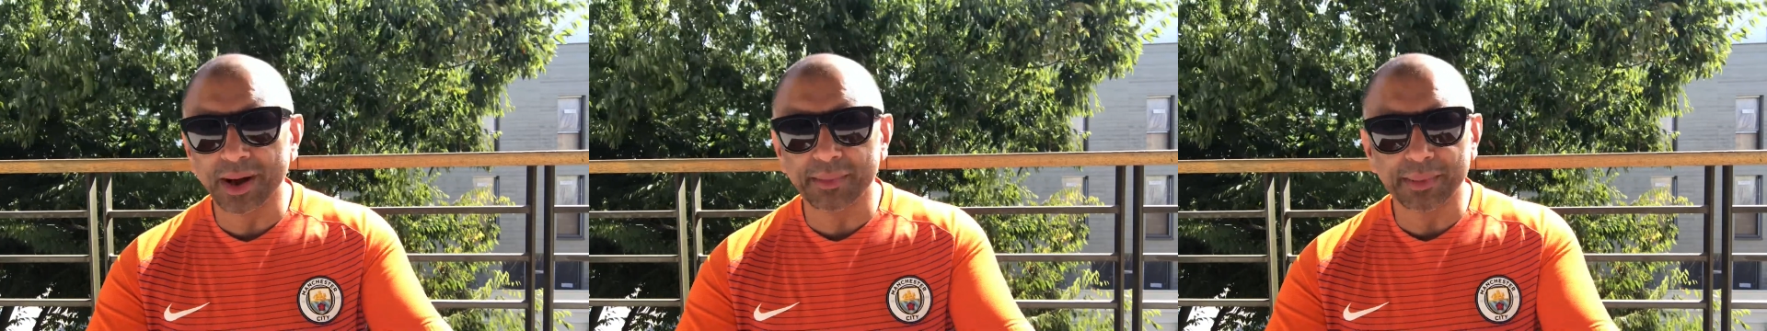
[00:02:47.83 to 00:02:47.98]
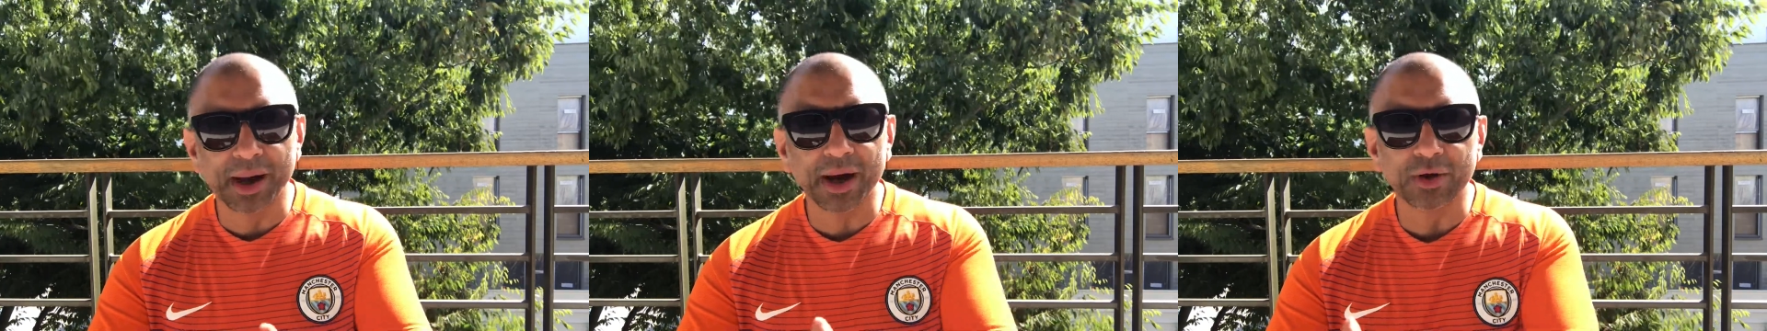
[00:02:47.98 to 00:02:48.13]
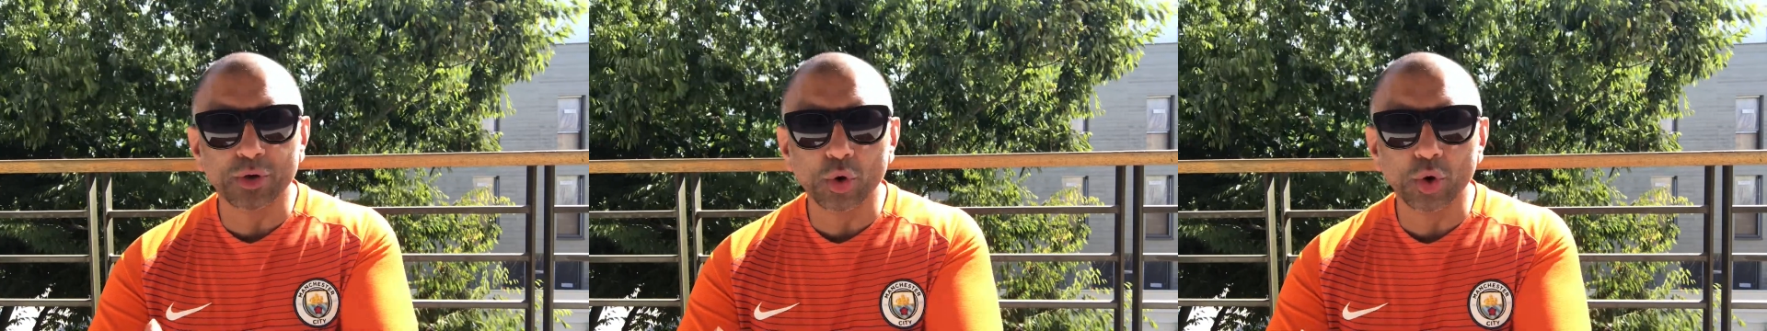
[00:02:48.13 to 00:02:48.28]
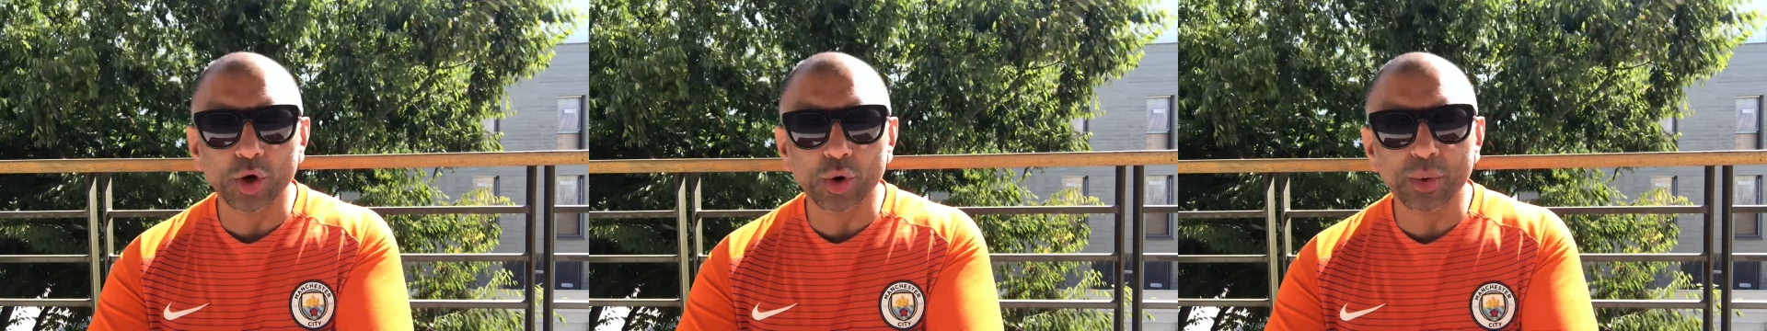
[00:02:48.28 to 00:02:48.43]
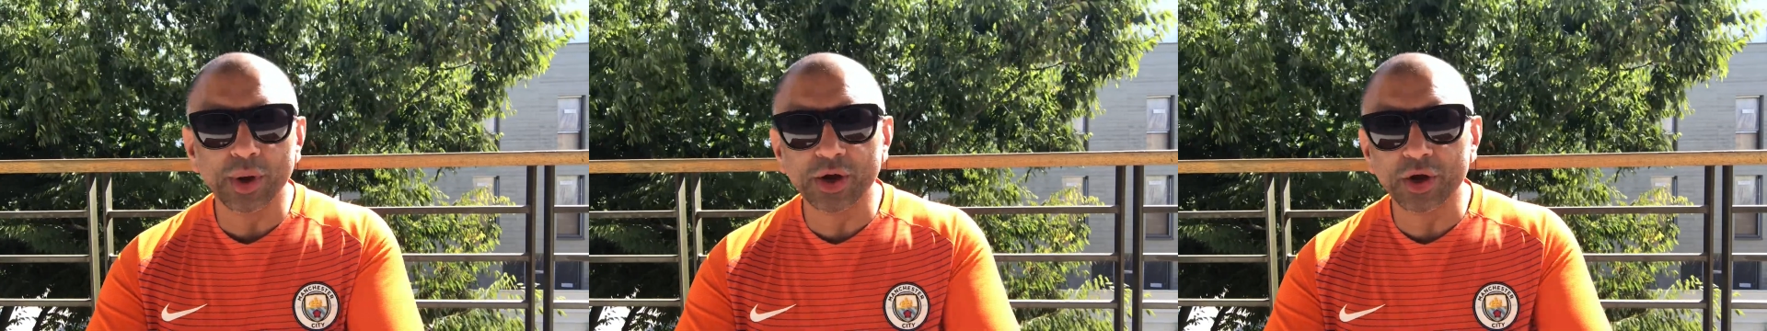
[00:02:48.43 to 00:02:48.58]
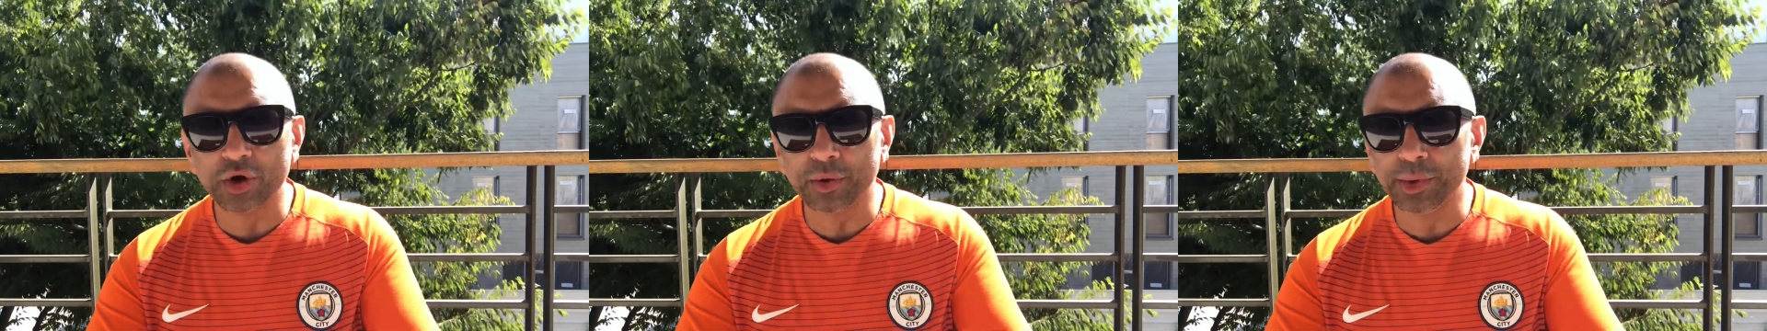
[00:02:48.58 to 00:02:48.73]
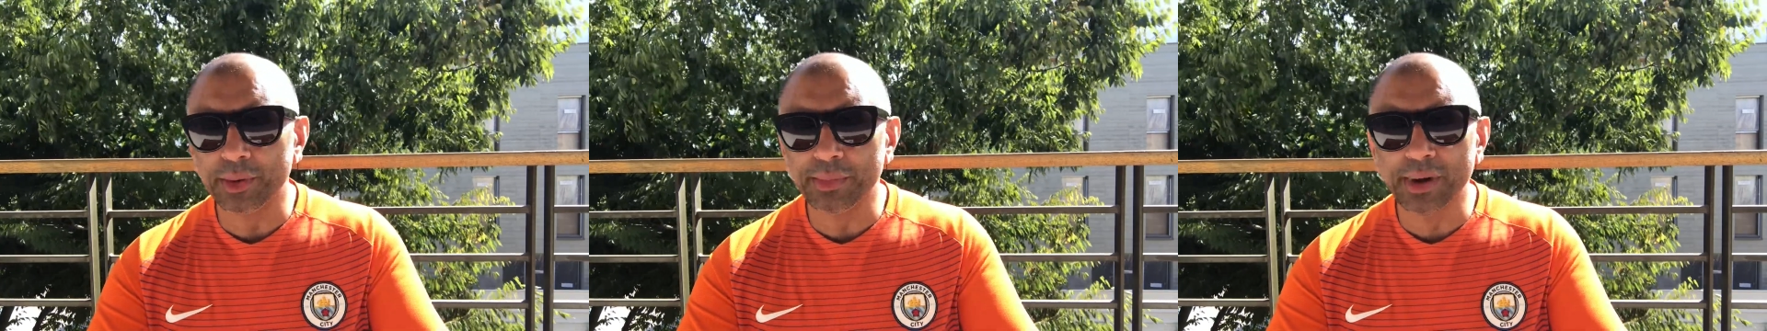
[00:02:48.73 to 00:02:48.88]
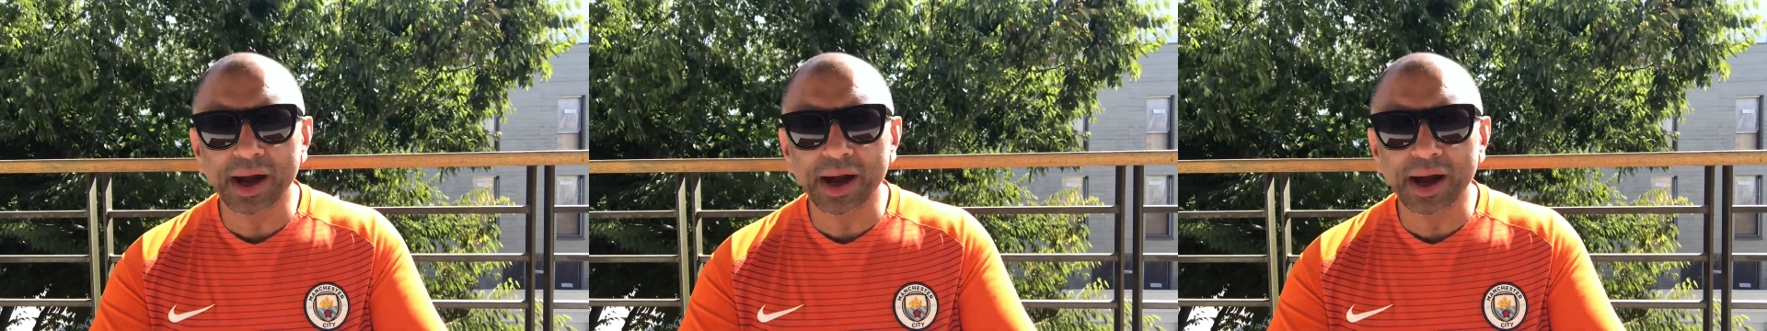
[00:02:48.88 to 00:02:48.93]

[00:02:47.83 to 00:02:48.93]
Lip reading: about going away and coming